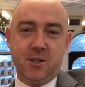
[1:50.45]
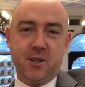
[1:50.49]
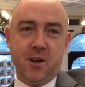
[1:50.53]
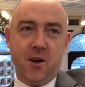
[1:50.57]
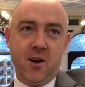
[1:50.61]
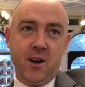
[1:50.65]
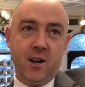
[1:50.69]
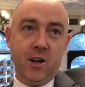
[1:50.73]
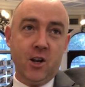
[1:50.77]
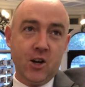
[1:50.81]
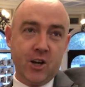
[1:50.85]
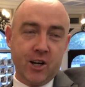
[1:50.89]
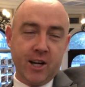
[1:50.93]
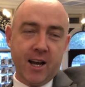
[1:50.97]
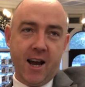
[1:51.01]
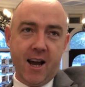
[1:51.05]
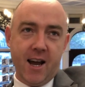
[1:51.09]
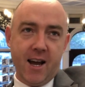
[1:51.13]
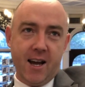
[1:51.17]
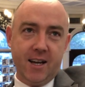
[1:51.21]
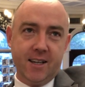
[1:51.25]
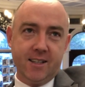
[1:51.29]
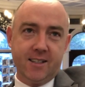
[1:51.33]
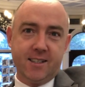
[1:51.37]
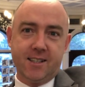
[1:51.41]
So I look
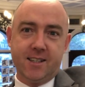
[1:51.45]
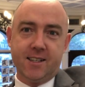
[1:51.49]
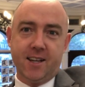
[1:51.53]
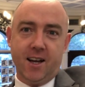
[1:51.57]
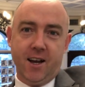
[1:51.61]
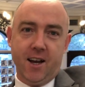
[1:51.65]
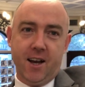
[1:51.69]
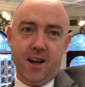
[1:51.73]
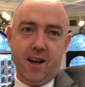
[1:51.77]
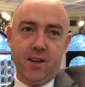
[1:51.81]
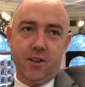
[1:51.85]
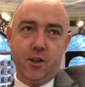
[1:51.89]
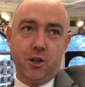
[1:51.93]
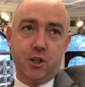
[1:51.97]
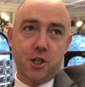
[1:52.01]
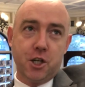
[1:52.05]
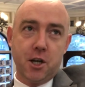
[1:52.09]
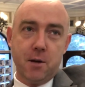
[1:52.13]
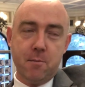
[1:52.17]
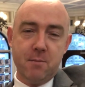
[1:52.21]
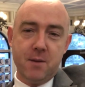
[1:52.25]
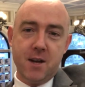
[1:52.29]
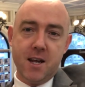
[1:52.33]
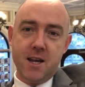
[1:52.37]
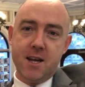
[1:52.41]
at the
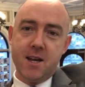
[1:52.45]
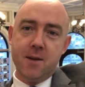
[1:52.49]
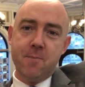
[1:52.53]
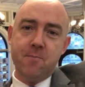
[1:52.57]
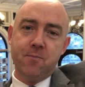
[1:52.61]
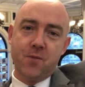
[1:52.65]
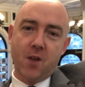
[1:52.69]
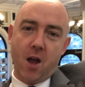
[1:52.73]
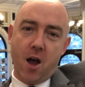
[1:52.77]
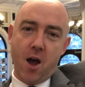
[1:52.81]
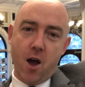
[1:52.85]
chimney,